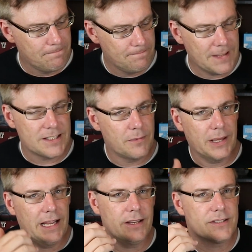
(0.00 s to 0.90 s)
that's
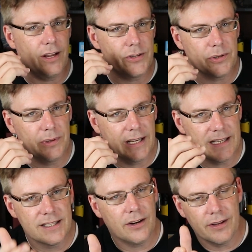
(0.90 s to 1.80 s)
something else also to
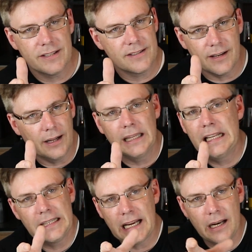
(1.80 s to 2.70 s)
consider. This isn't a
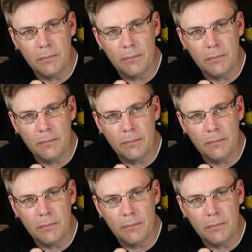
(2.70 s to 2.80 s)
little tiny